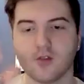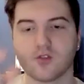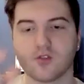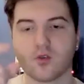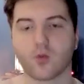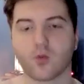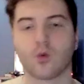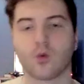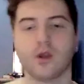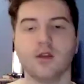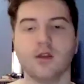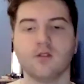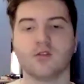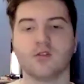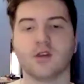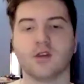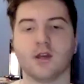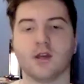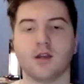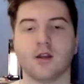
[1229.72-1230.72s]

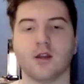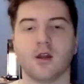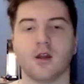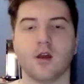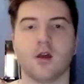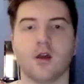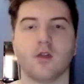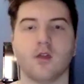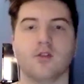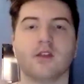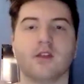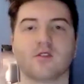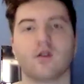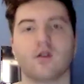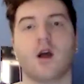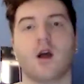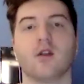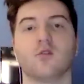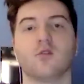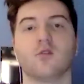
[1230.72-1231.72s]
reason this
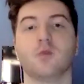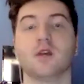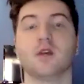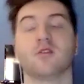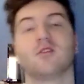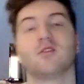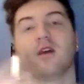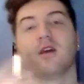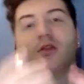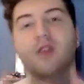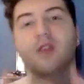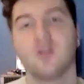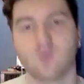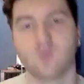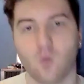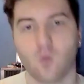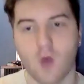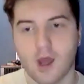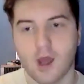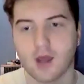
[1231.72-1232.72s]
line is being said this
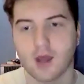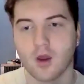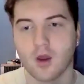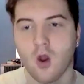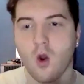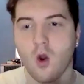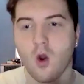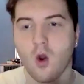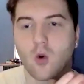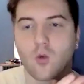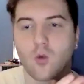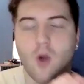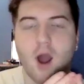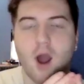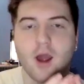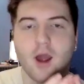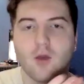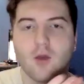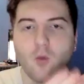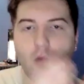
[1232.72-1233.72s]
way? Or
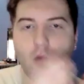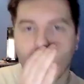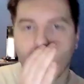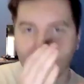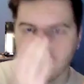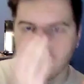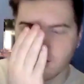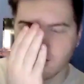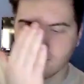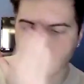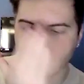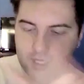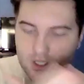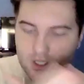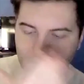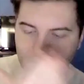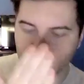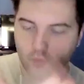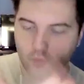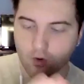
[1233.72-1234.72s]
why does
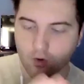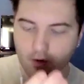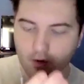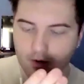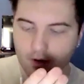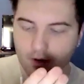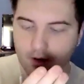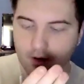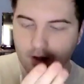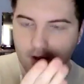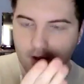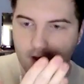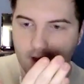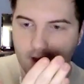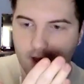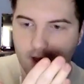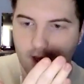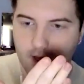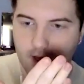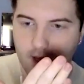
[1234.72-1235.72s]
each word
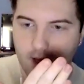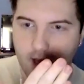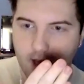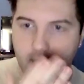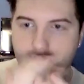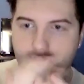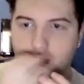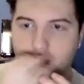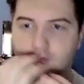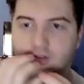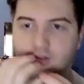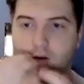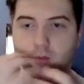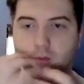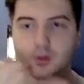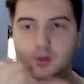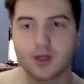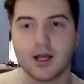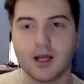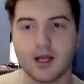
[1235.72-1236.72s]
have a
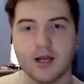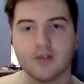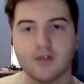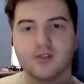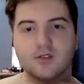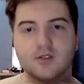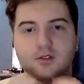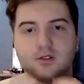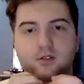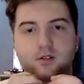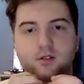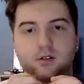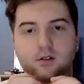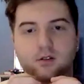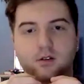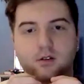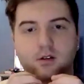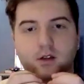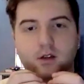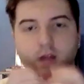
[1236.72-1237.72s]
place
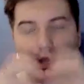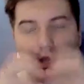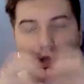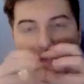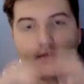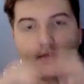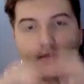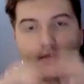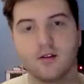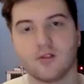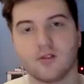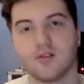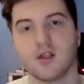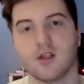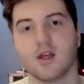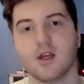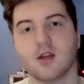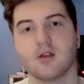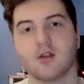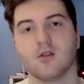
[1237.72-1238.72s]
in this
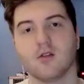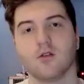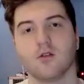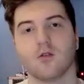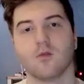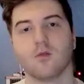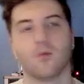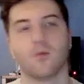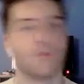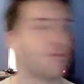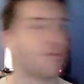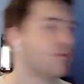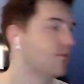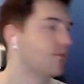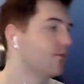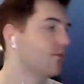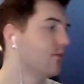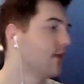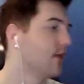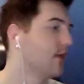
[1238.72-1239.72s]
scene
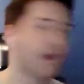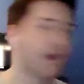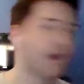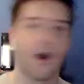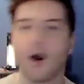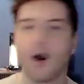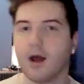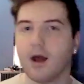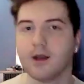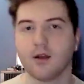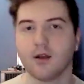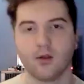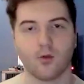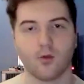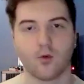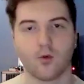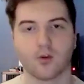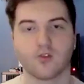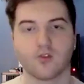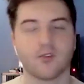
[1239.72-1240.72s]
and not any other
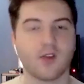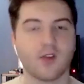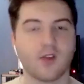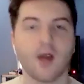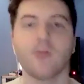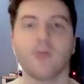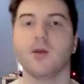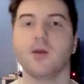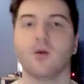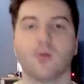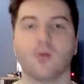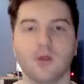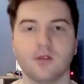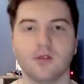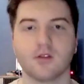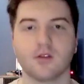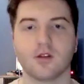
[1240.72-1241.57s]
words? There's got to be a reason.